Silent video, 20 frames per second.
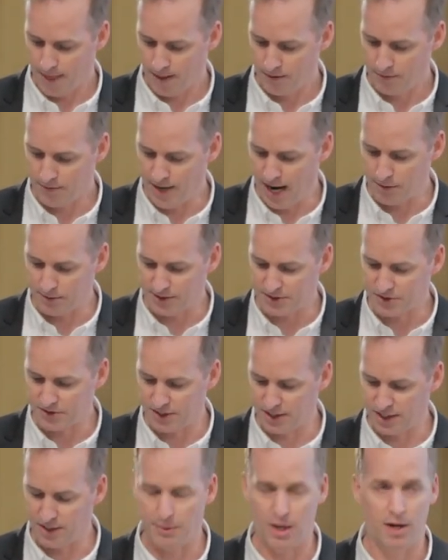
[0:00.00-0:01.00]
now let's
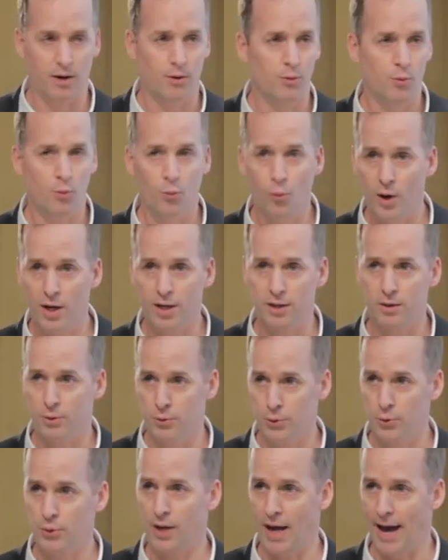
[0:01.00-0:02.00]
think about what
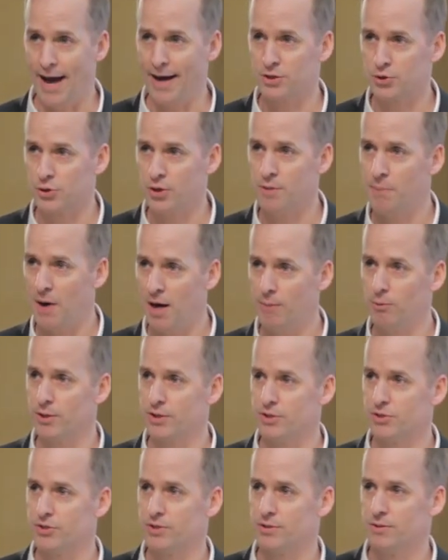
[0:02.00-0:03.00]
Luke actually
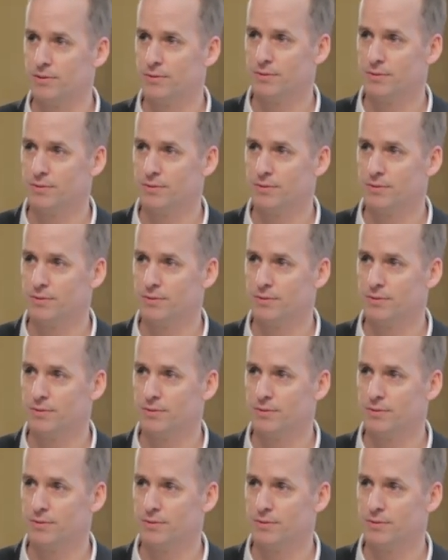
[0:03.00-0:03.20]
published